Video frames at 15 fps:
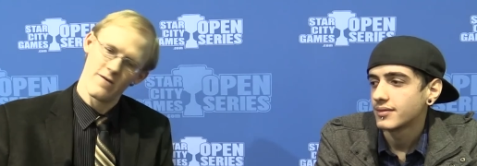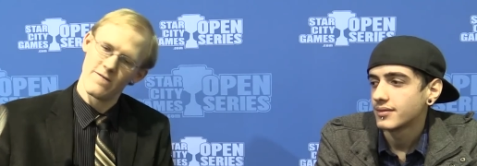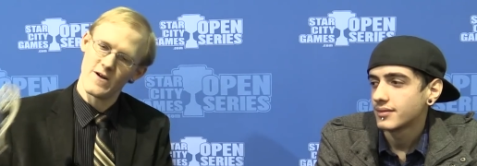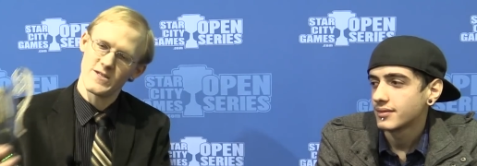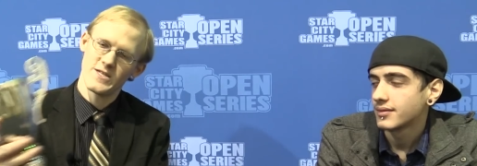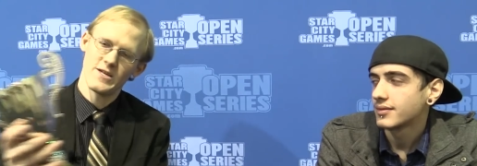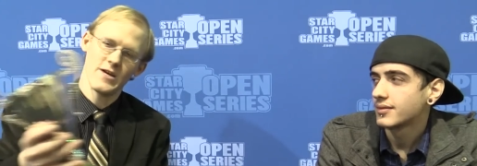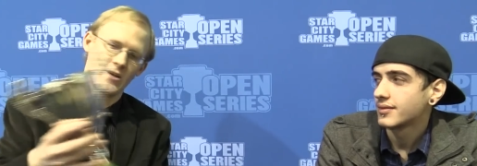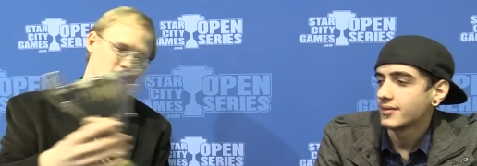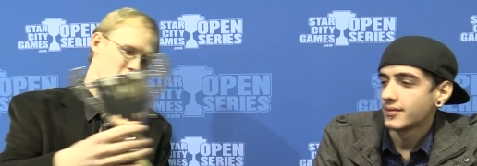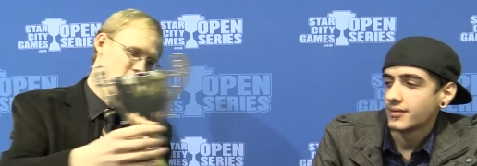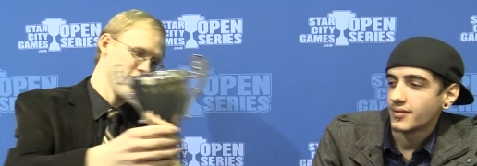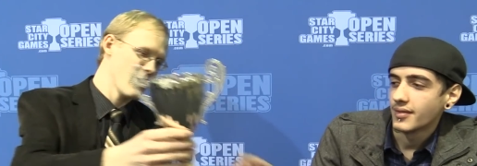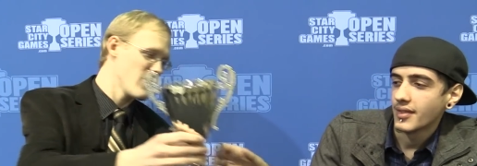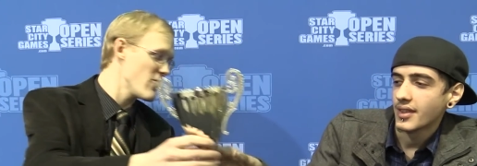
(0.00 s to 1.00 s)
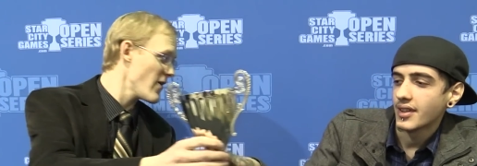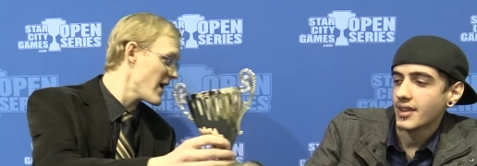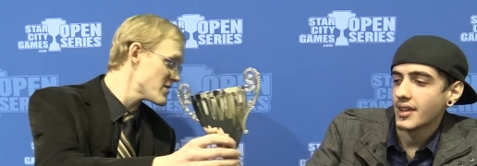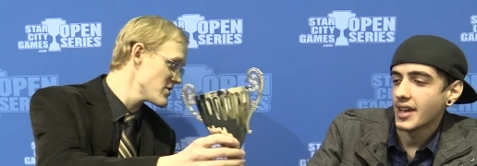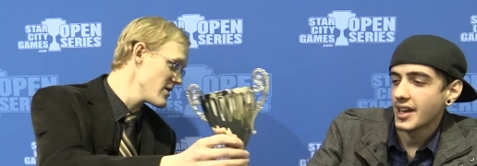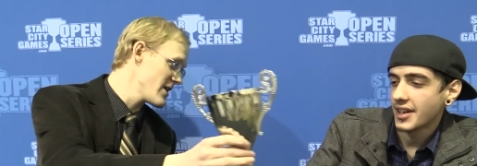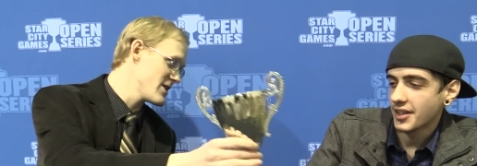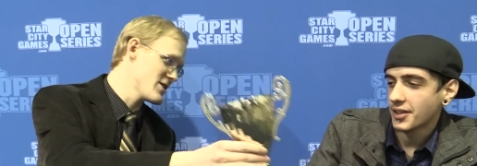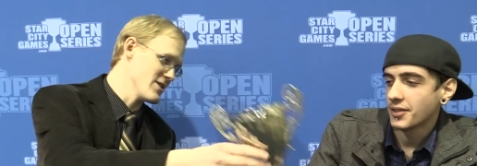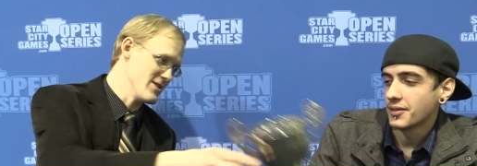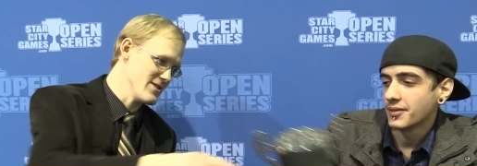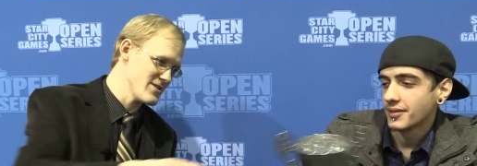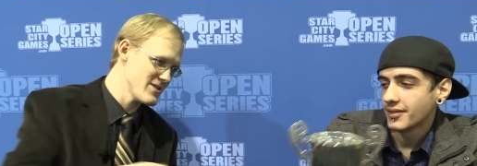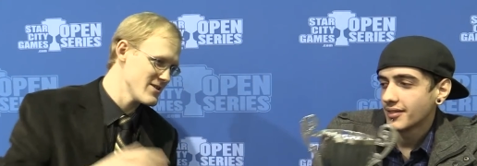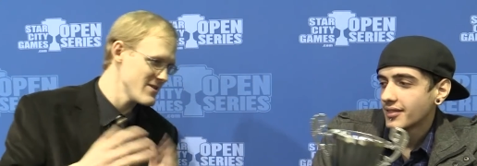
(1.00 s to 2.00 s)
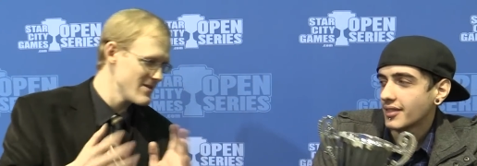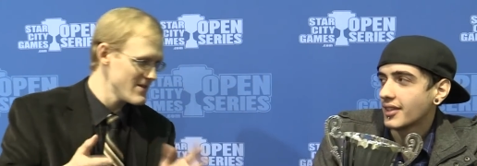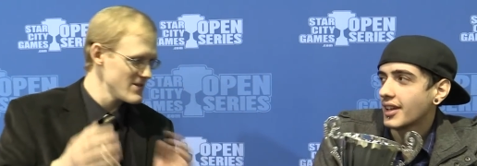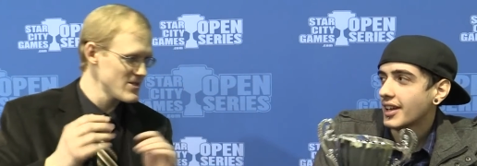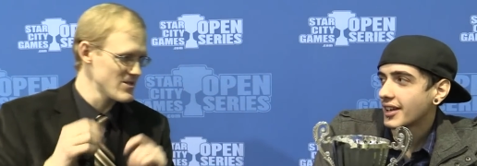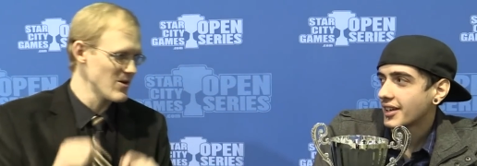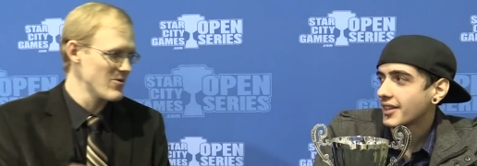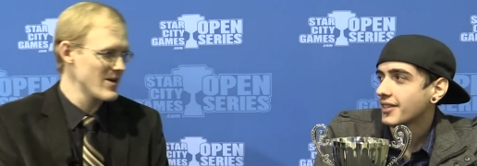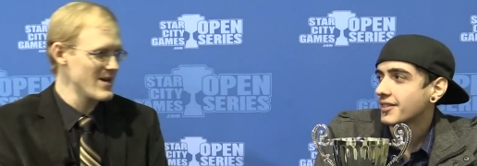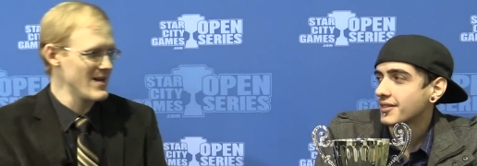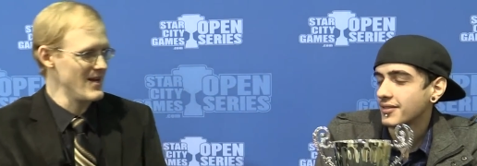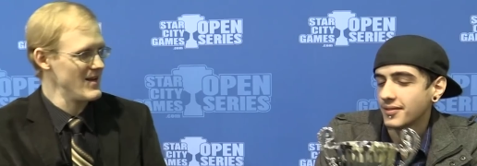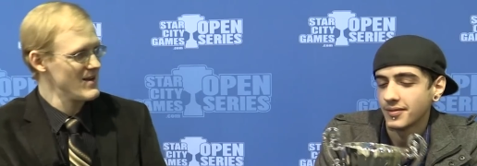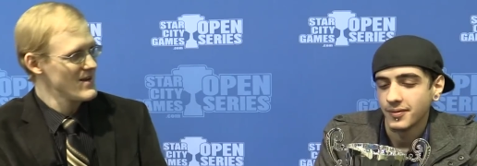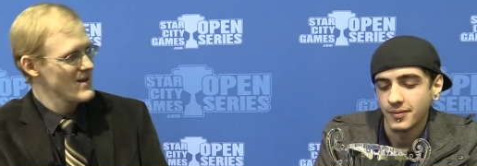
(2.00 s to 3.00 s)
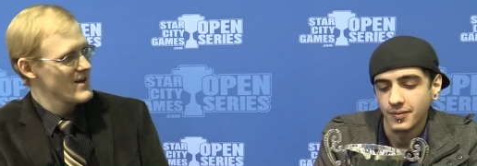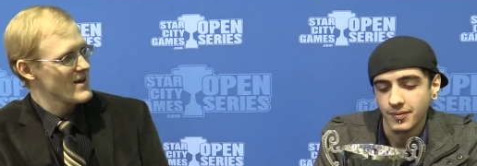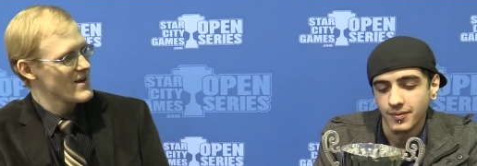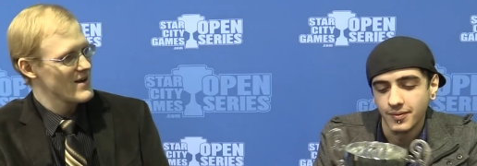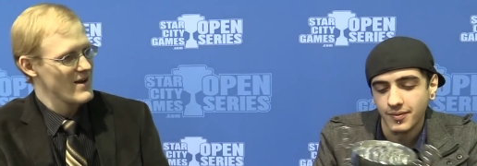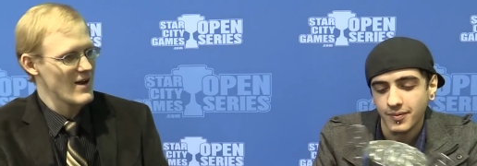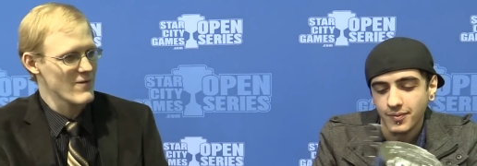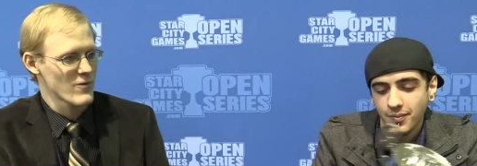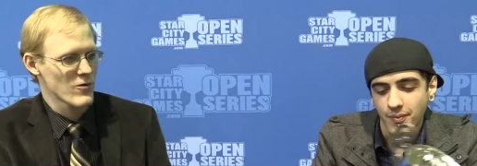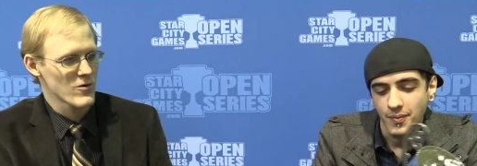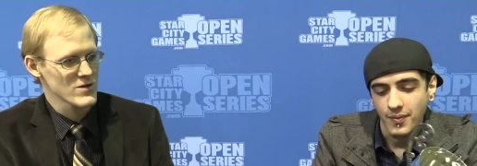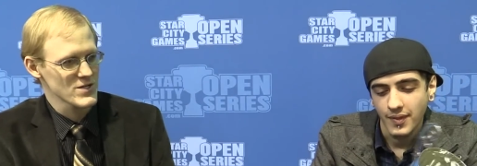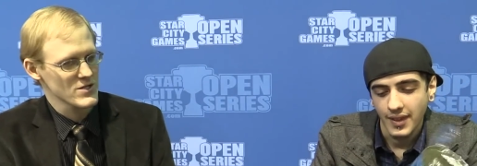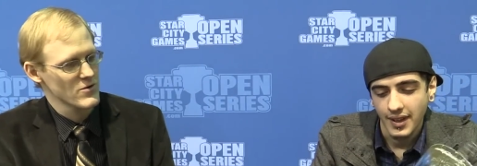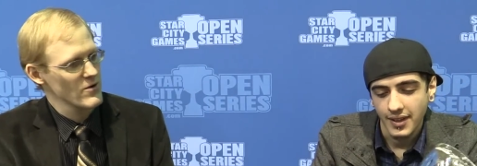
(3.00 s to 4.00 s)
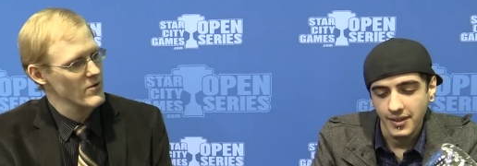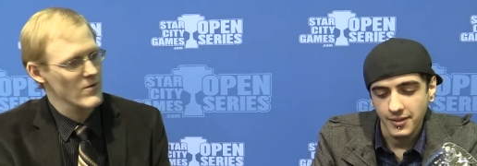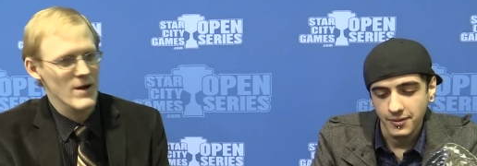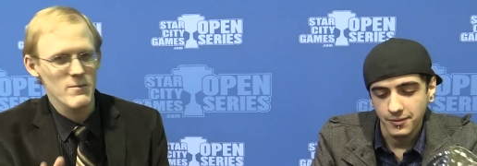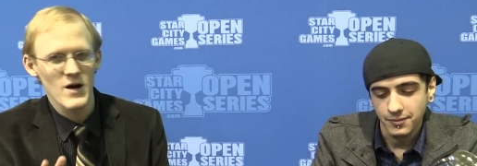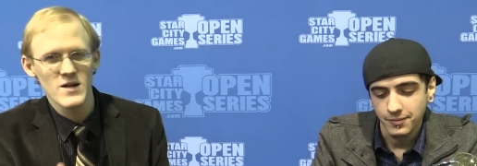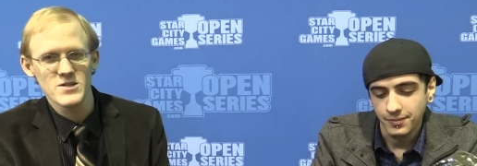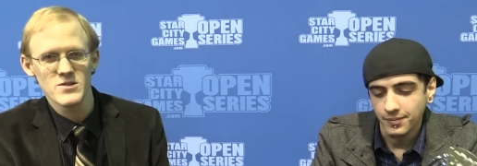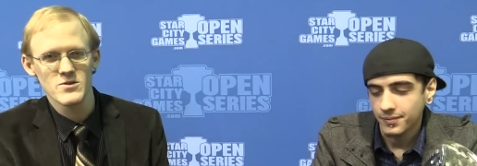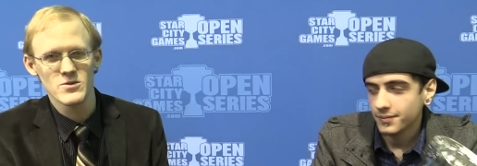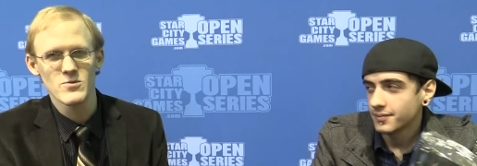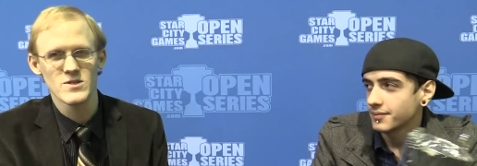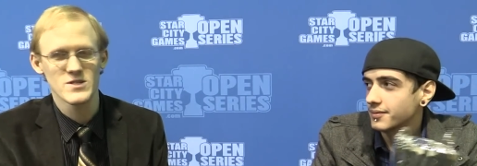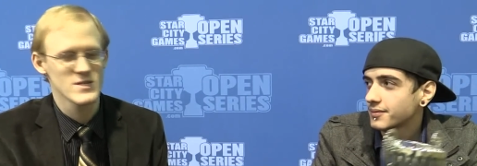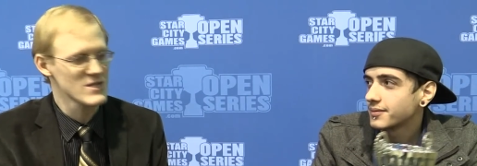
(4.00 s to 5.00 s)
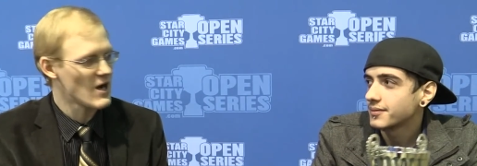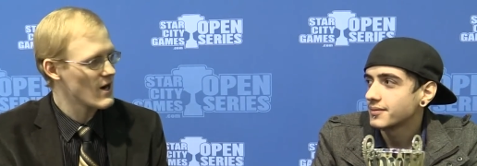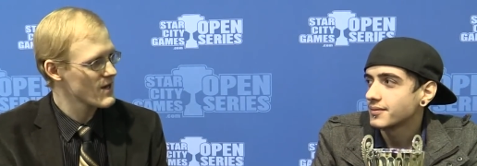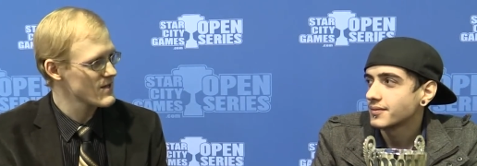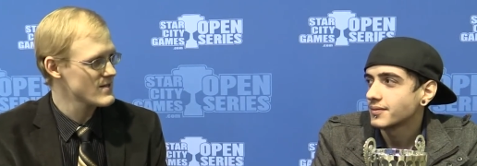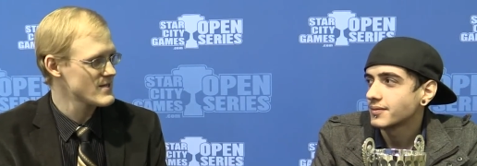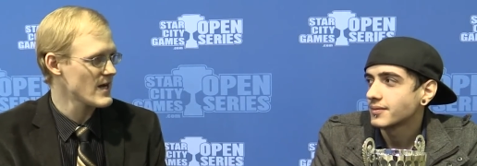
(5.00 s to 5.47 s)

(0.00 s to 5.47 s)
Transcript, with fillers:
Speaker 1: Fonseca. Congratulations. Thank Thank Soak you. it in. Now, of course, Green Red Monsters was the talk of the